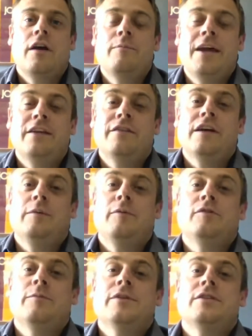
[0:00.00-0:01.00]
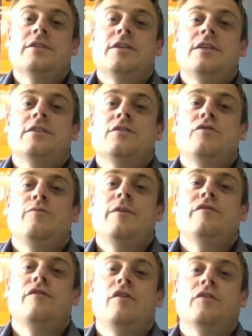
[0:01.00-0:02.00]
made available to businesses who've
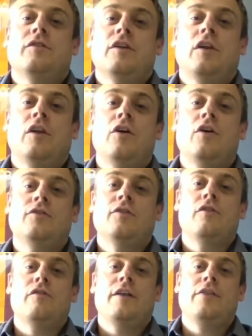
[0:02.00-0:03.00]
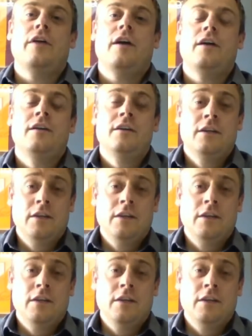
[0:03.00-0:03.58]
been forced to close or have had their